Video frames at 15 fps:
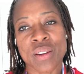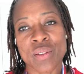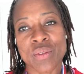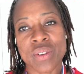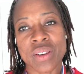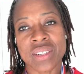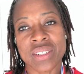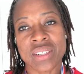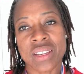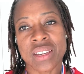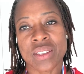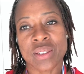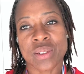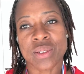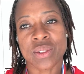over
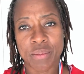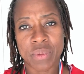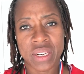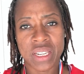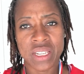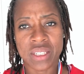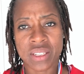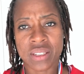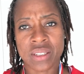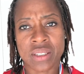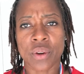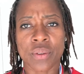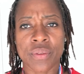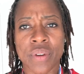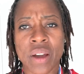6
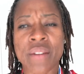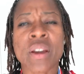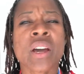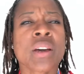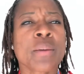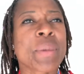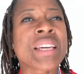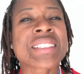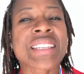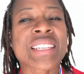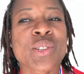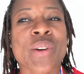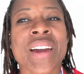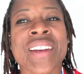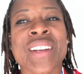minutes, 5, basically
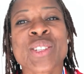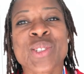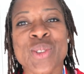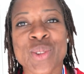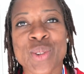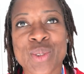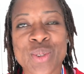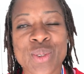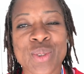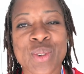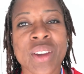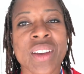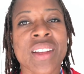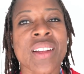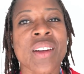try and do
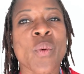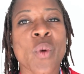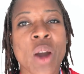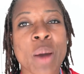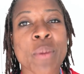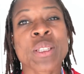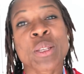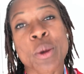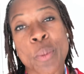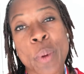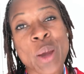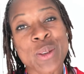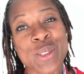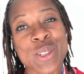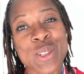what I'm
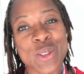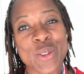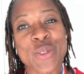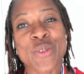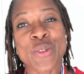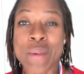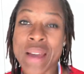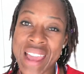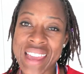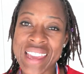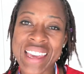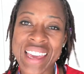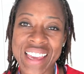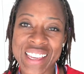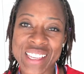supposed to do for my
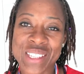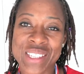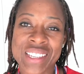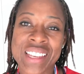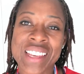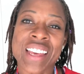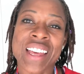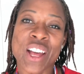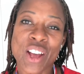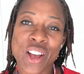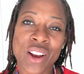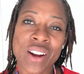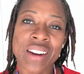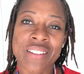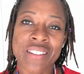8Ks
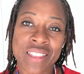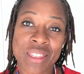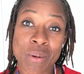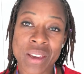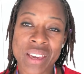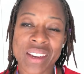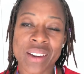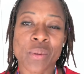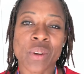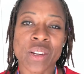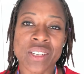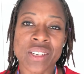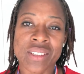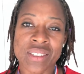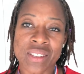earlier in the week,
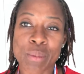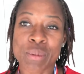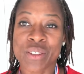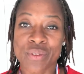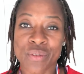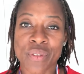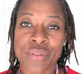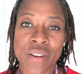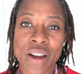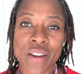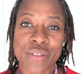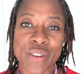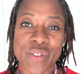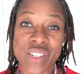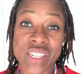which is up to
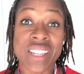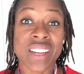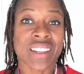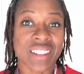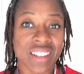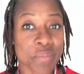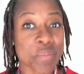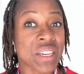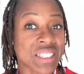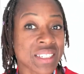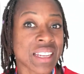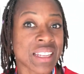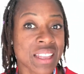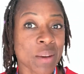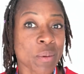5:59.
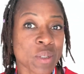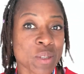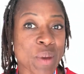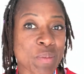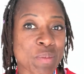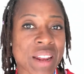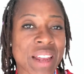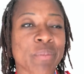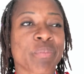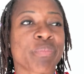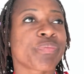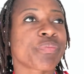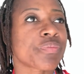Basically, that was my plan.